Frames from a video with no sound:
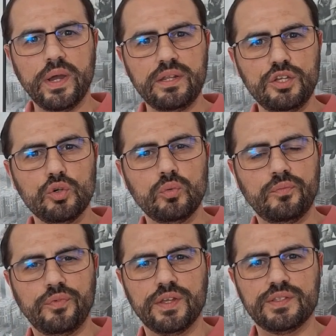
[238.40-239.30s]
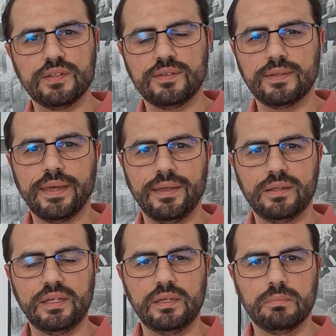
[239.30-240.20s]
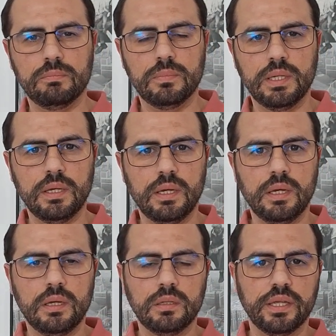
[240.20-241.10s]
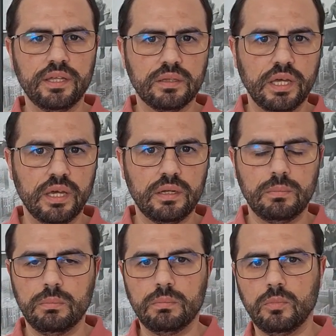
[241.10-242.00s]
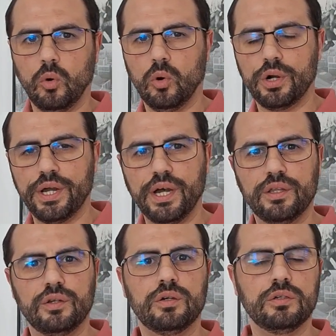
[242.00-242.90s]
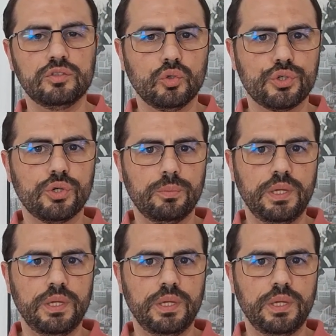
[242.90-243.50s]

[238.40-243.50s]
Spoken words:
when you visit daily LinkedIn or other social